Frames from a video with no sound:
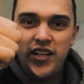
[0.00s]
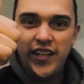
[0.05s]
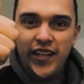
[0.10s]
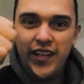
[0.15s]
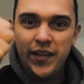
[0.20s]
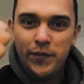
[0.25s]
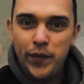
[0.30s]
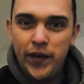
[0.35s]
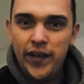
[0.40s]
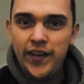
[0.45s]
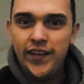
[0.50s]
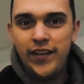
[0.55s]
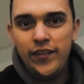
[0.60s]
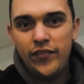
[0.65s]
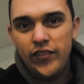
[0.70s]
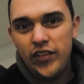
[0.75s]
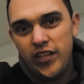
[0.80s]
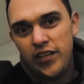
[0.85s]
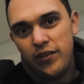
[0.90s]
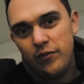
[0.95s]
that like button.
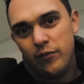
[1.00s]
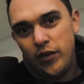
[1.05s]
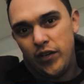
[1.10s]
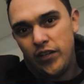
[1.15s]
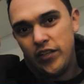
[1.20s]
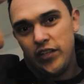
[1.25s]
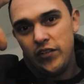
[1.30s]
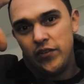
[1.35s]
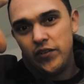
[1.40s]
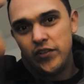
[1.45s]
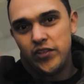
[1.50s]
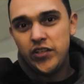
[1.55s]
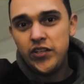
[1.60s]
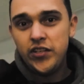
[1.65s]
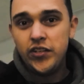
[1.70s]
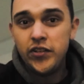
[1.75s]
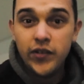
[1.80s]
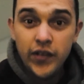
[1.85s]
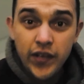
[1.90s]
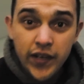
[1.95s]
If you didn't, well, you know what to
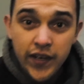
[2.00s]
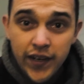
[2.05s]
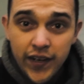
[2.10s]
do.